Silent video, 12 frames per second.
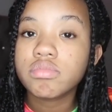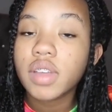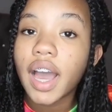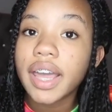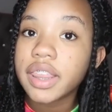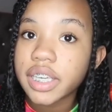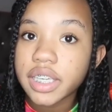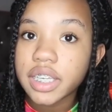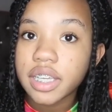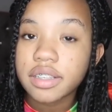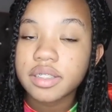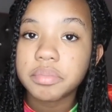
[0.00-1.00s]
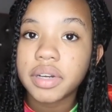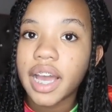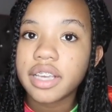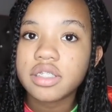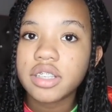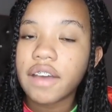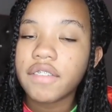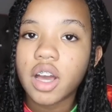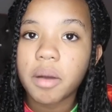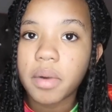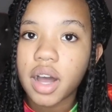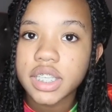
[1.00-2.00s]
I think it is, but I still haven't
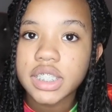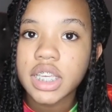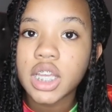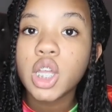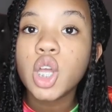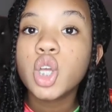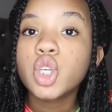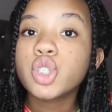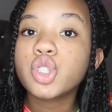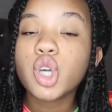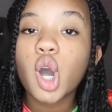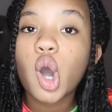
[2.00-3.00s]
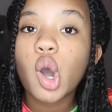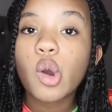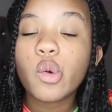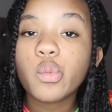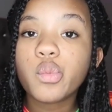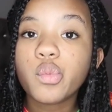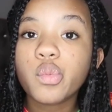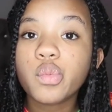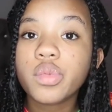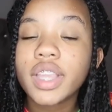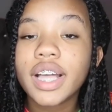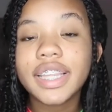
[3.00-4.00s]
unboxed it. So
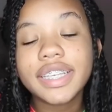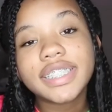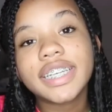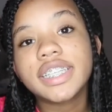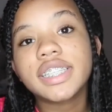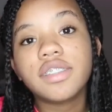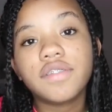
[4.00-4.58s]
let's get into the